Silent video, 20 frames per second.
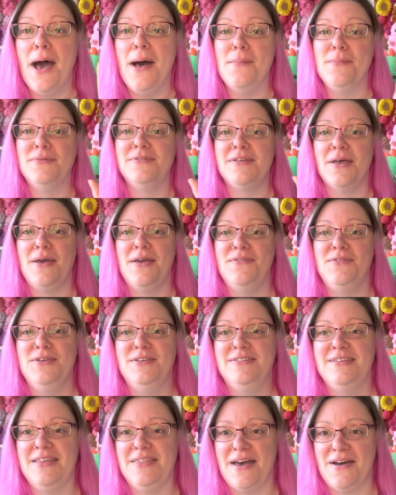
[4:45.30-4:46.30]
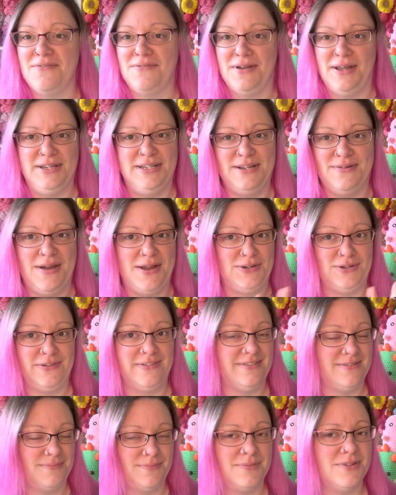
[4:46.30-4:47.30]
So if you see that floating around,
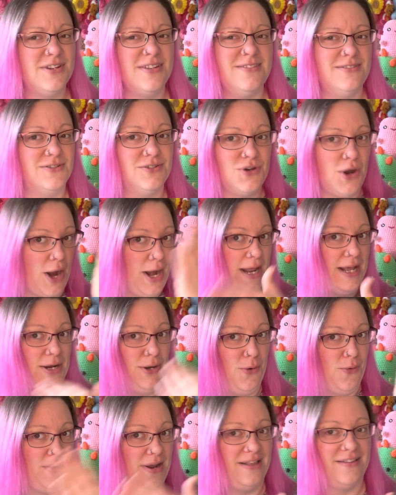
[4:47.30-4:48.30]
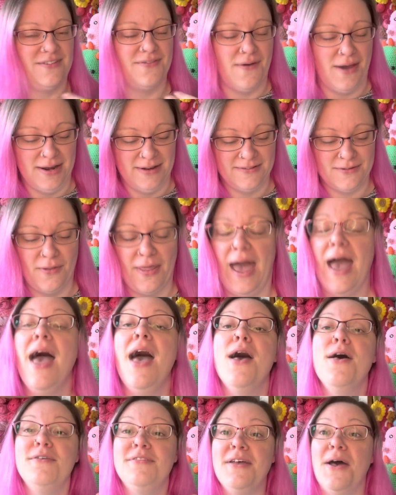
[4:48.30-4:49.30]
just just try and ignore it. It's fine. It's not there.
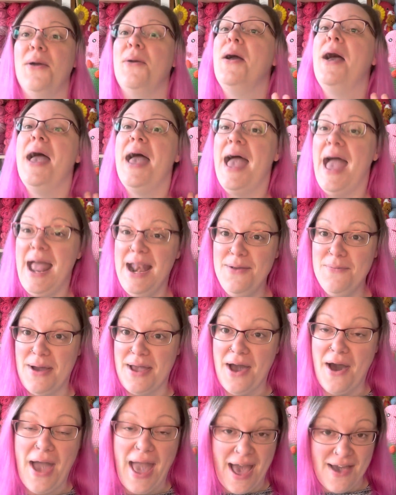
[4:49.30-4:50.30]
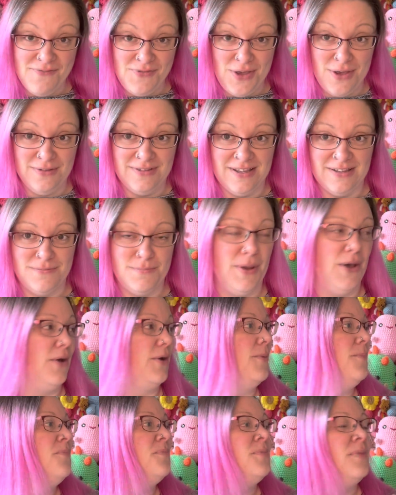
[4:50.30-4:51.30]
So anyway, I have used this
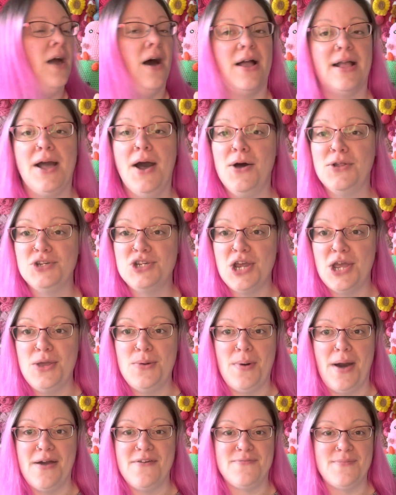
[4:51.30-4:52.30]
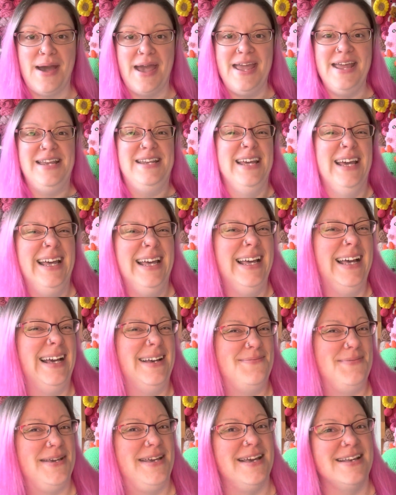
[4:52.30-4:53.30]
book. I can't show you what I've made
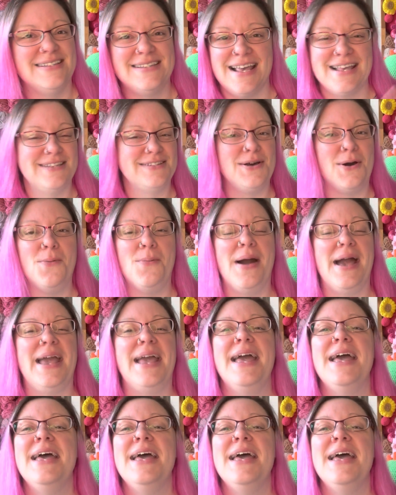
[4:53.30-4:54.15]
because that's got to wait